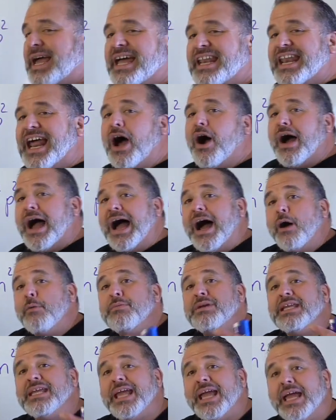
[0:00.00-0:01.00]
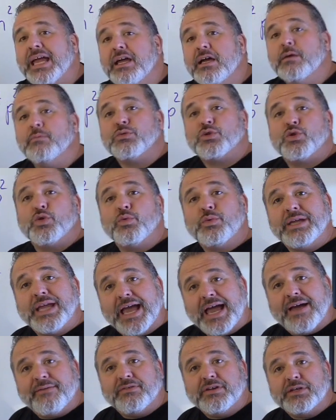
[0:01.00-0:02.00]
Now, how many m's do we
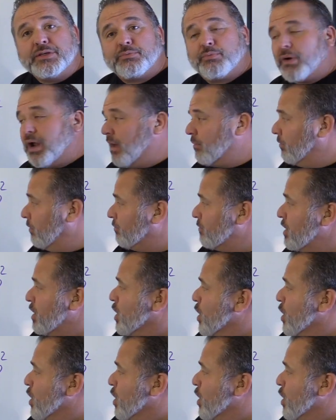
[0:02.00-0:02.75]
have in this problem?